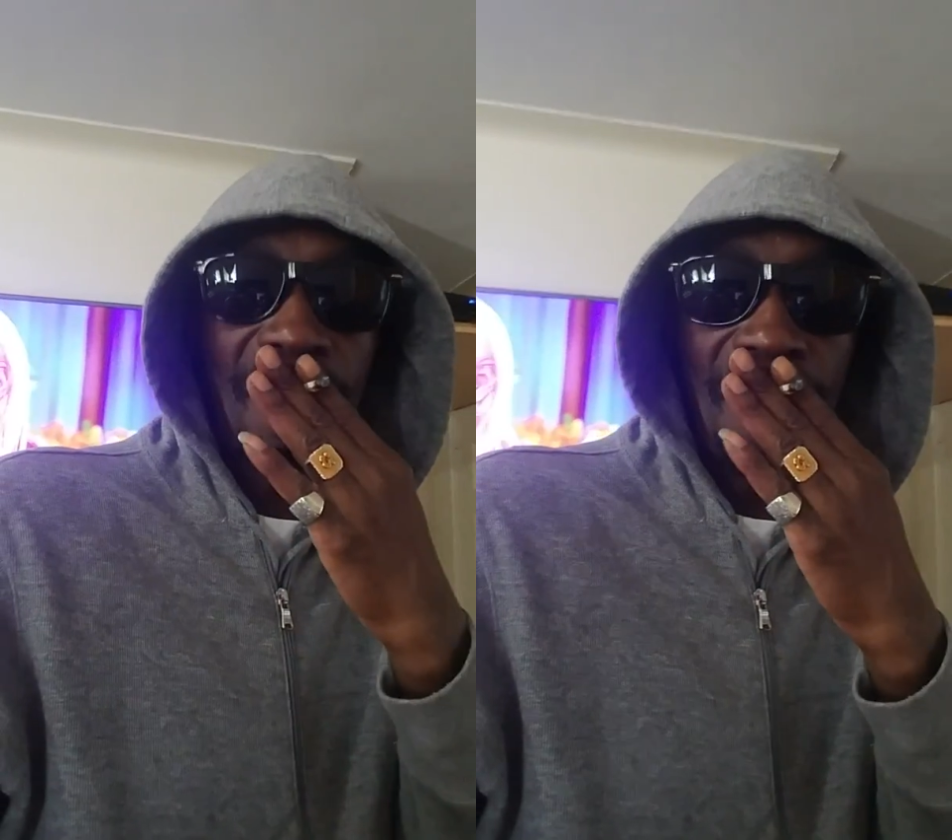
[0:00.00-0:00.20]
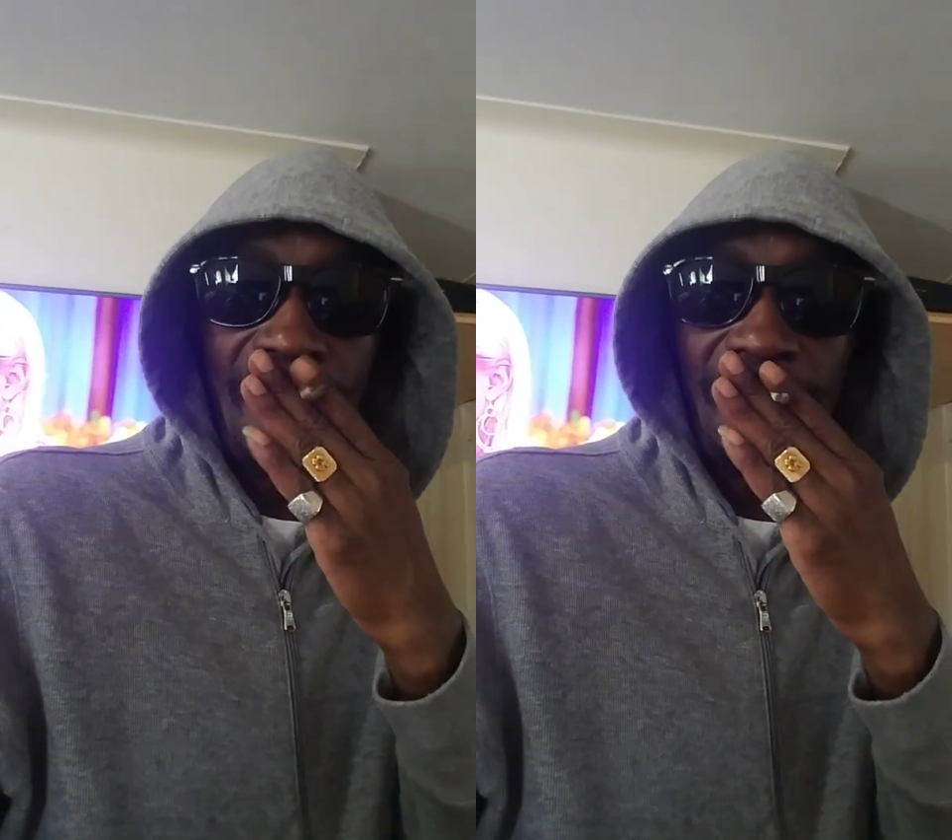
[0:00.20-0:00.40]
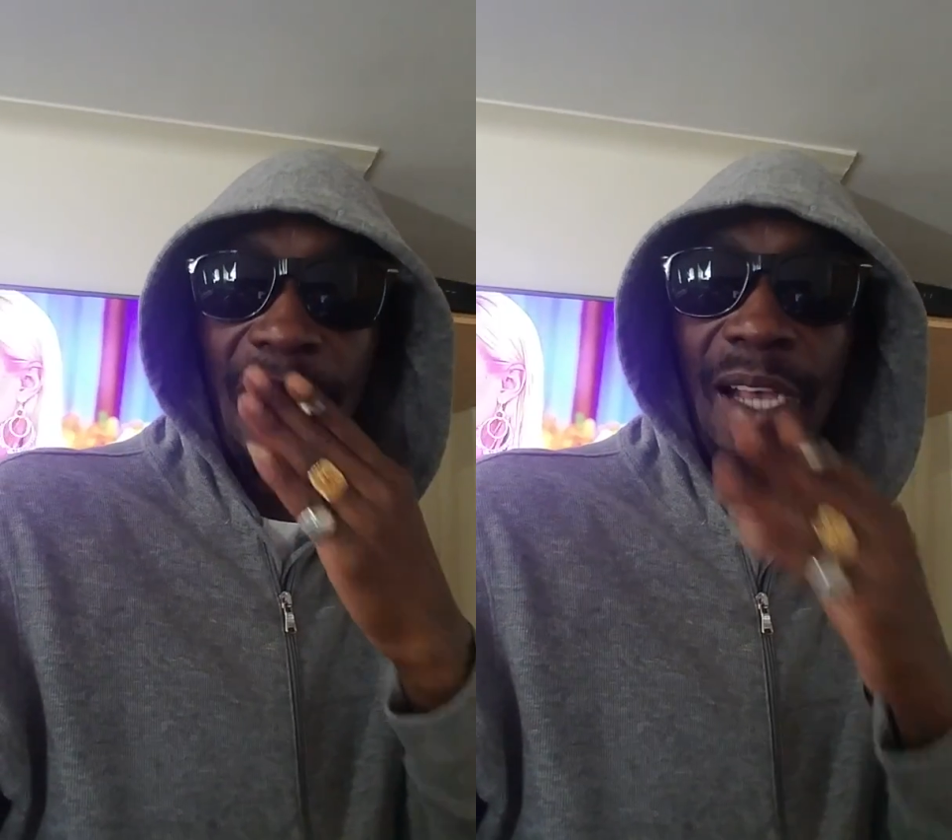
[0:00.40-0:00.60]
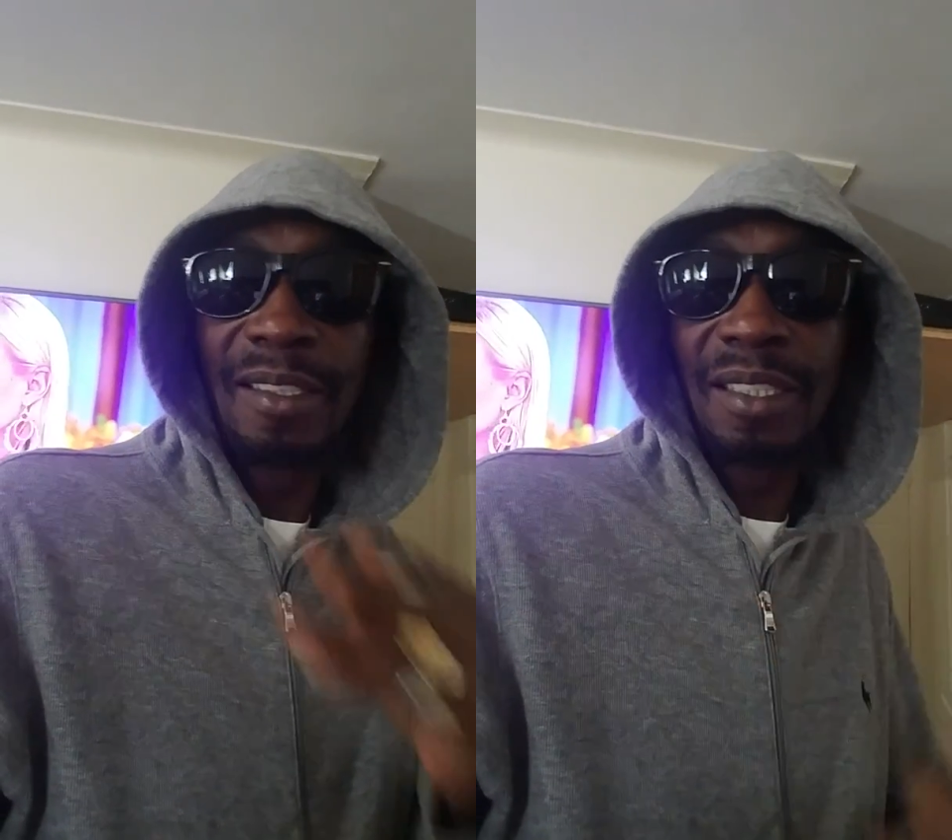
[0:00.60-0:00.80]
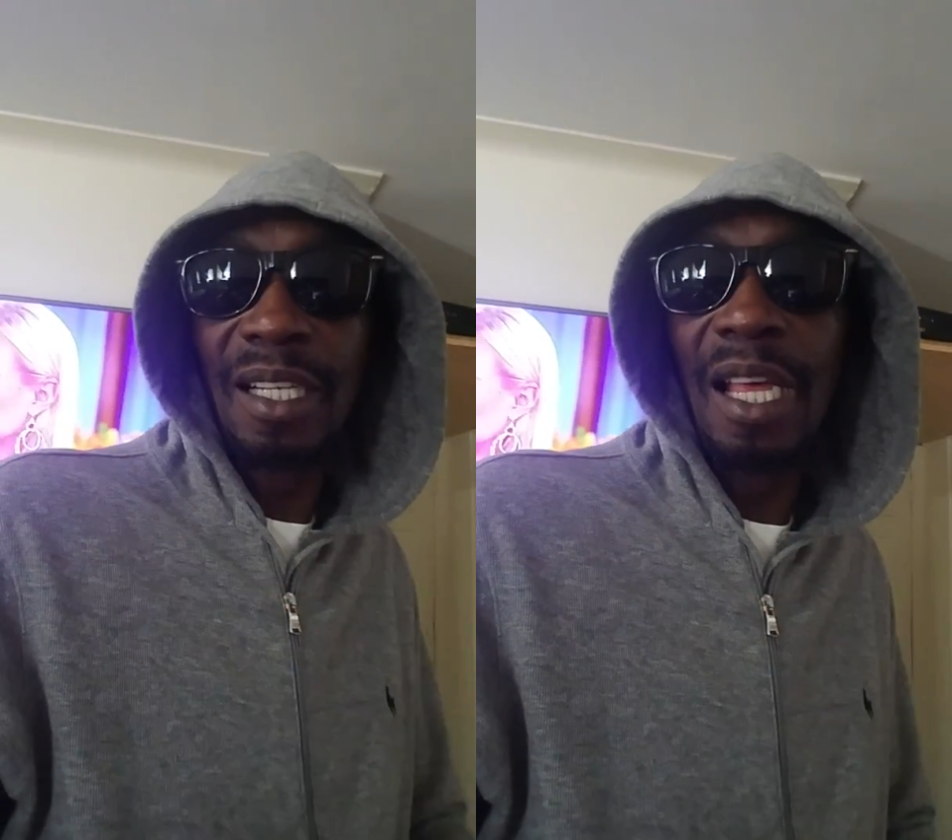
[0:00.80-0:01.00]
killer
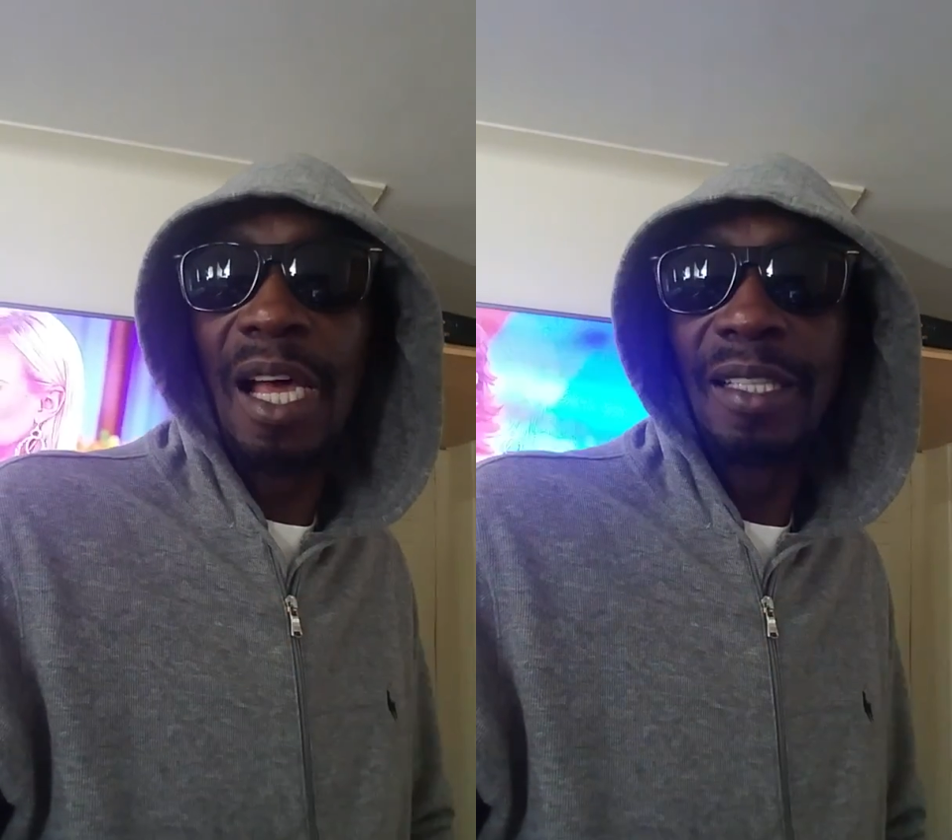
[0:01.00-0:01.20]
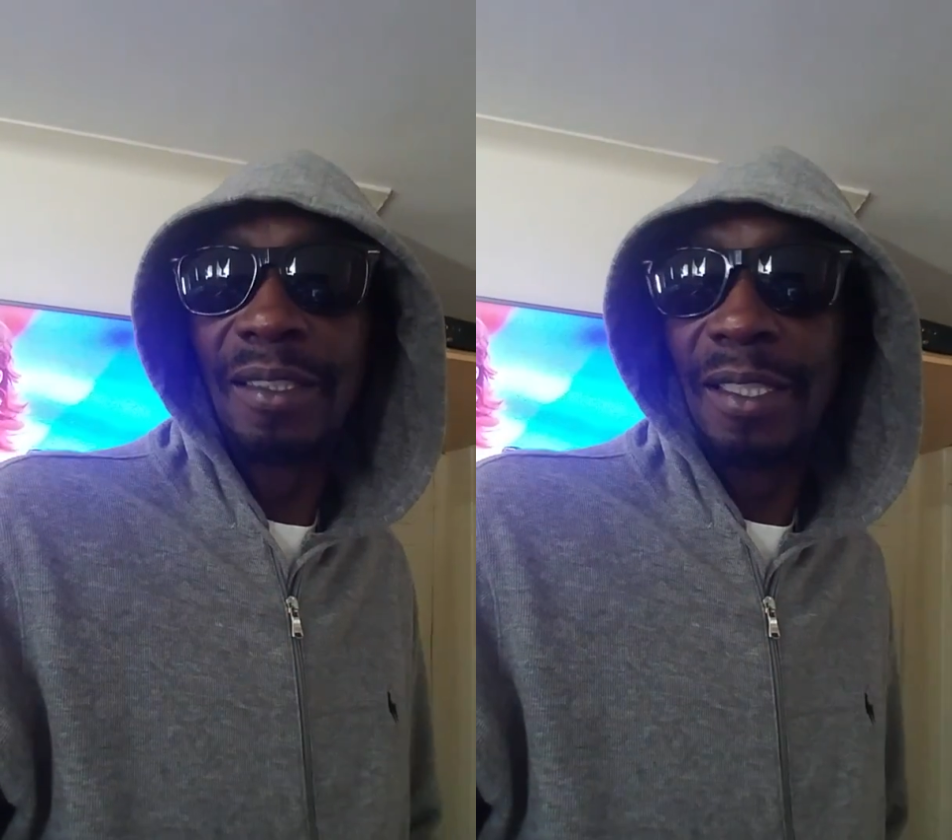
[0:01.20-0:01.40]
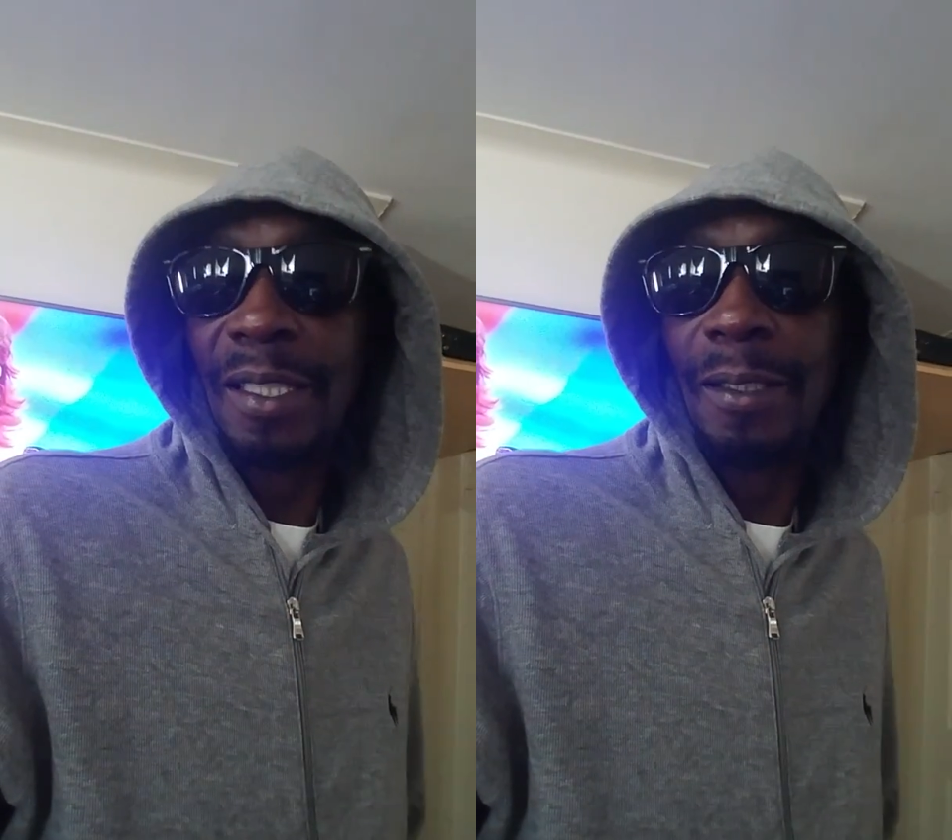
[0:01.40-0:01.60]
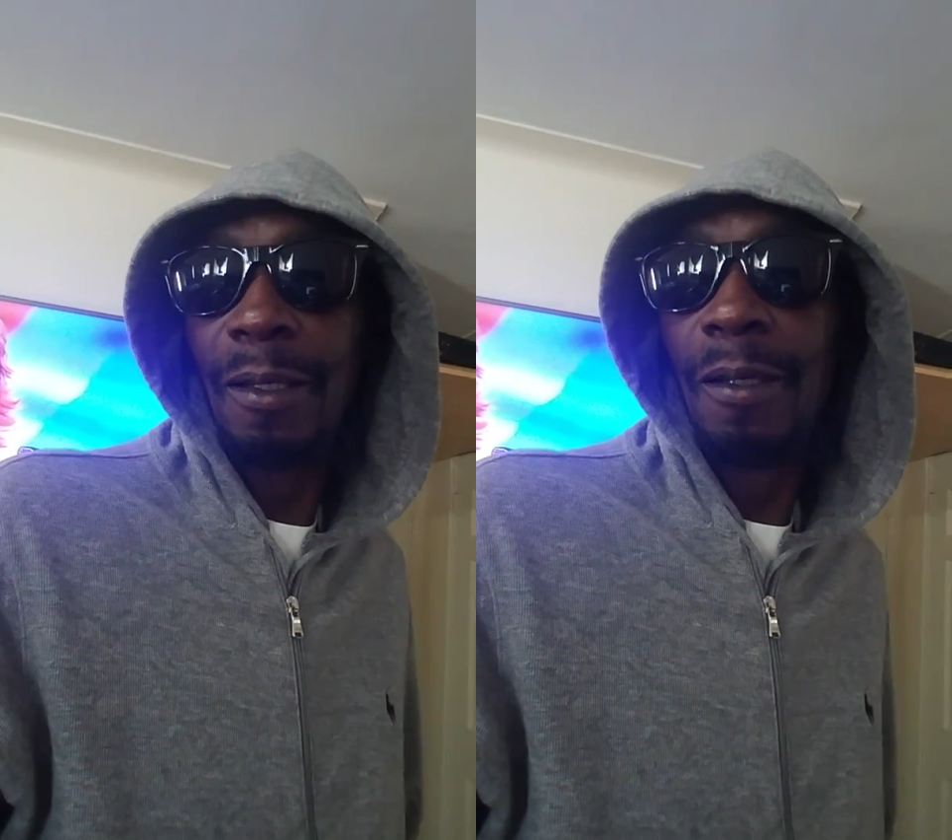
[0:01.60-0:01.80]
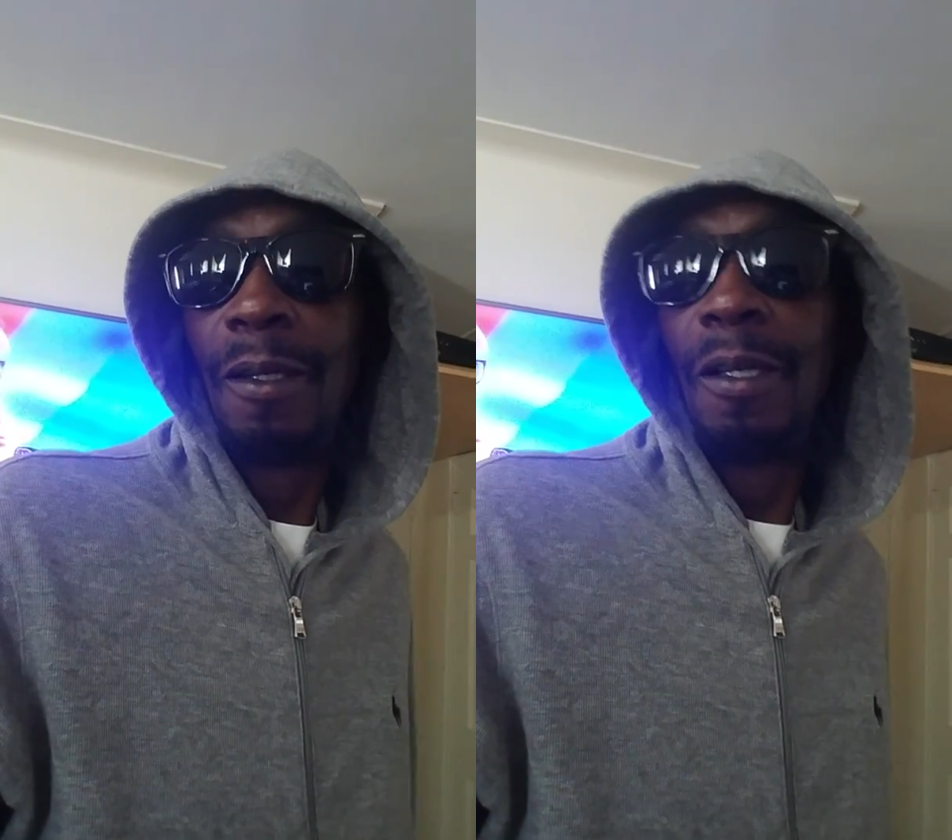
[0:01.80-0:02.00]
ass clad thing, you know.